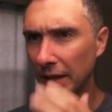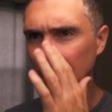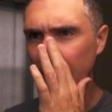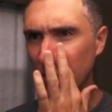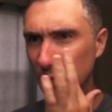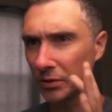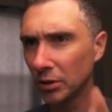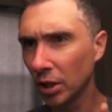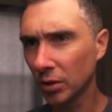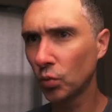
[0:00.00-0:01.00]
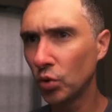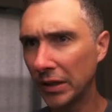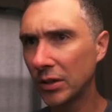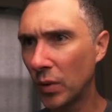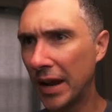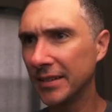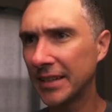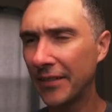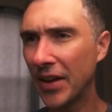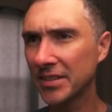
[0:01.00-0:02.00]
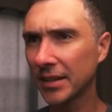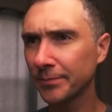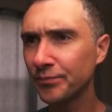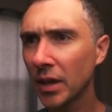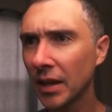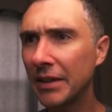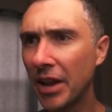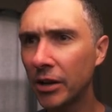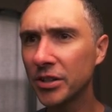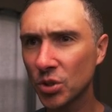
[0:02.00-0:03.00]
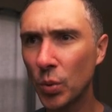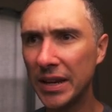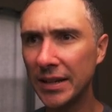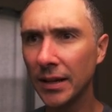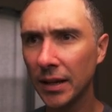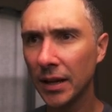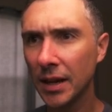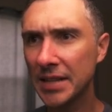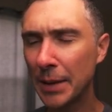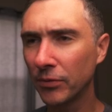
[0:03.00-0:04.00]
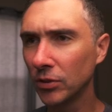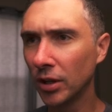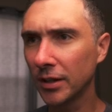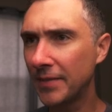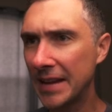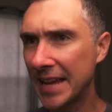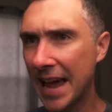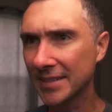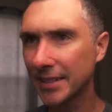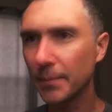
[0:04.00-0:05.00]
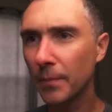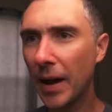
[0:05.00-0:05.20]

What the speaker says: I think they just look really great. Kind of has a kind of Harris tweed type of look. Fantastic.